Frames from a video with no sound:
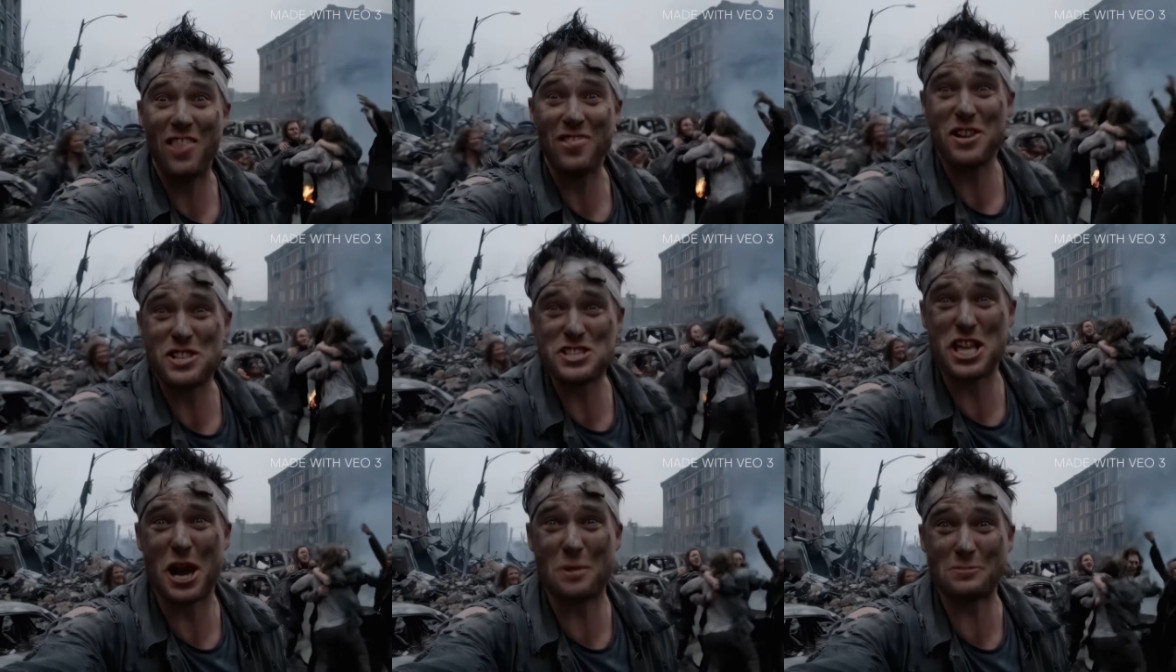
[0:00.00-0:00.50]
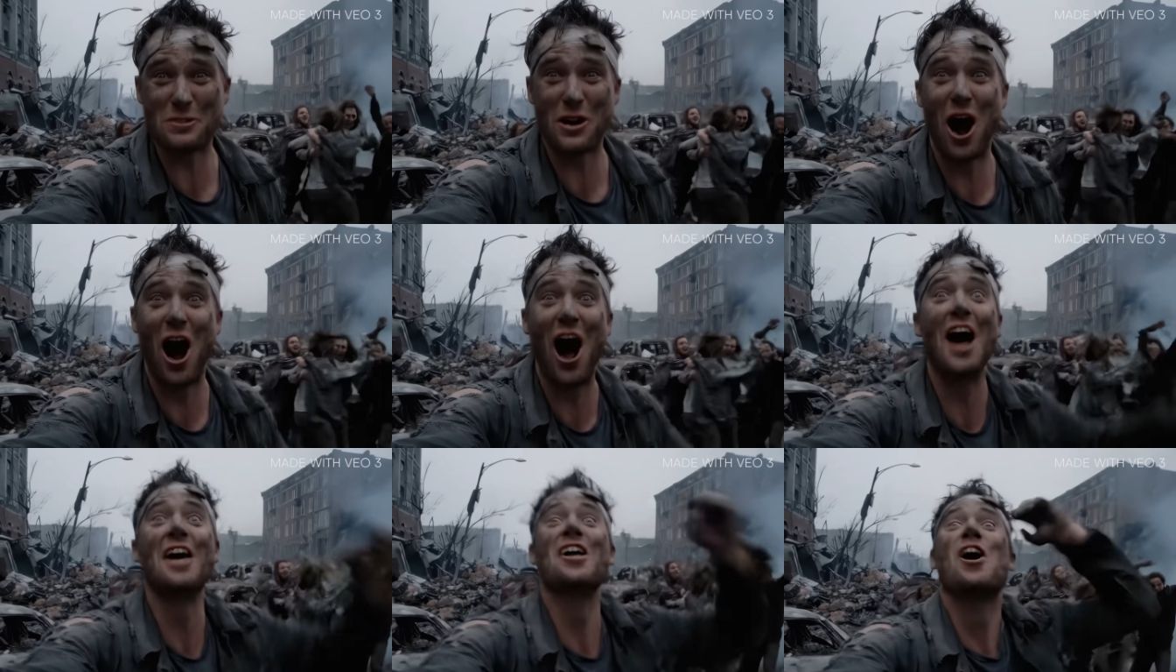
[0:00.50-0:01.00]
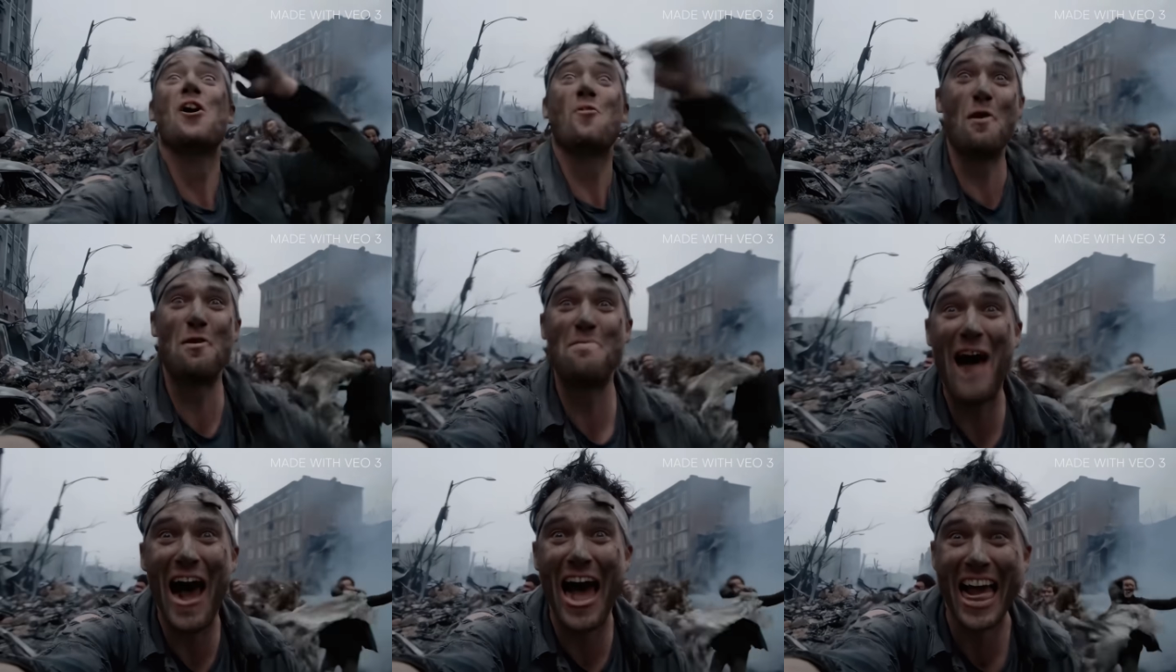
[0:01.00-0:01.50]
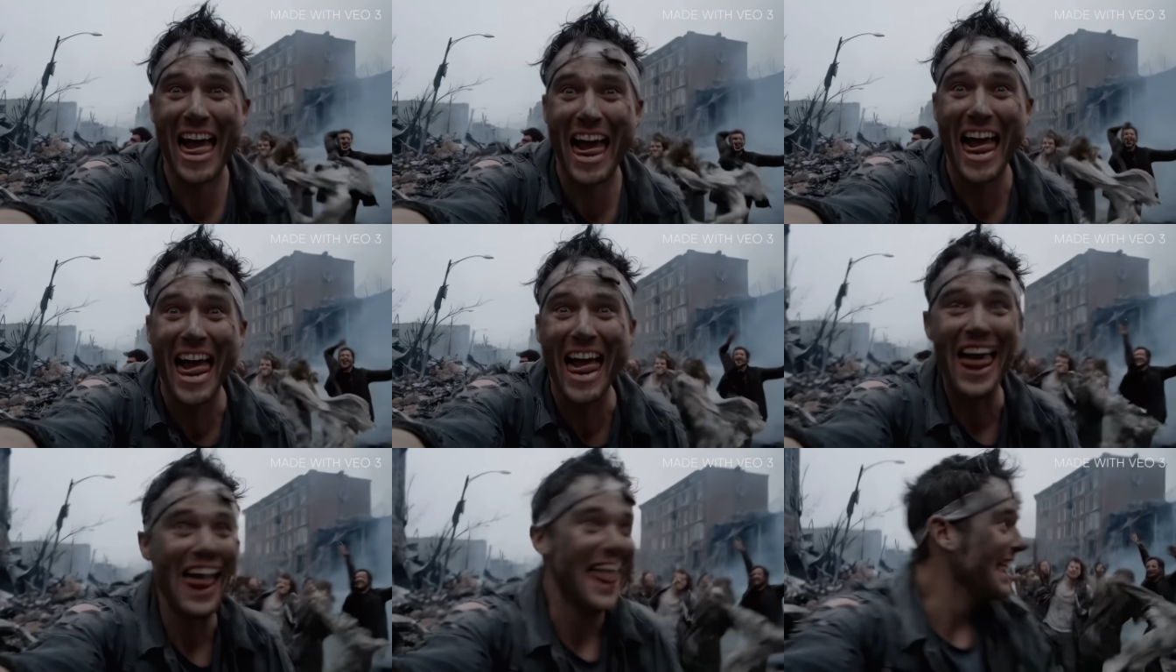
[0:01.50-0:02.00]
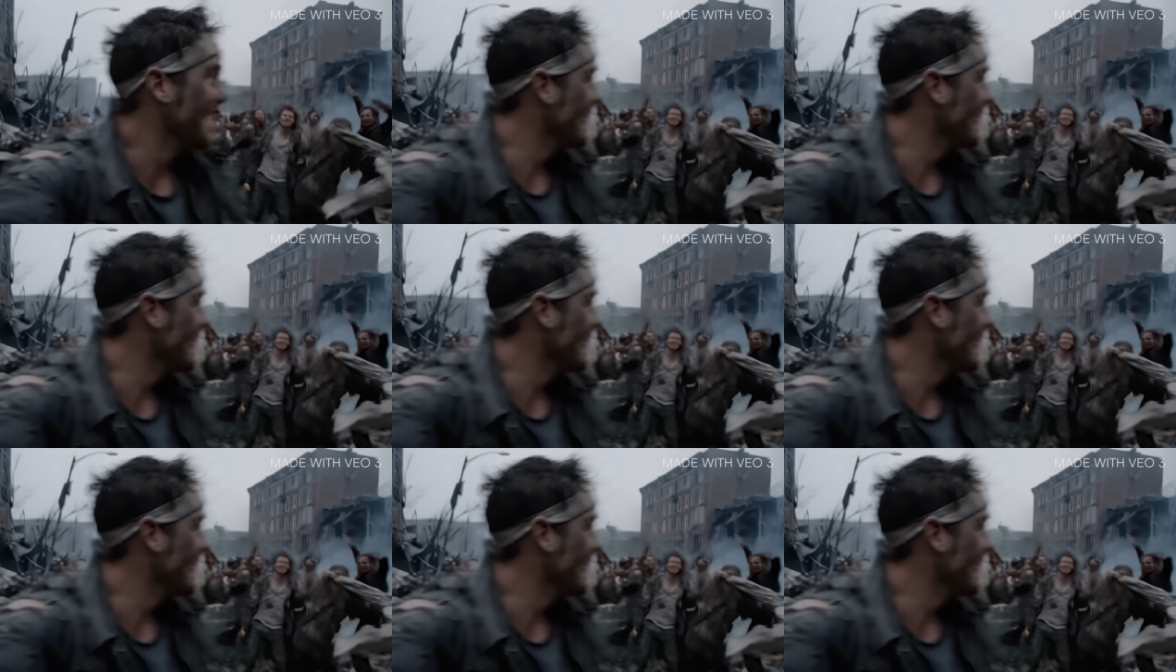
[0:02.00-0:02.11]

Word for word: gone. The ship's gone. We made it.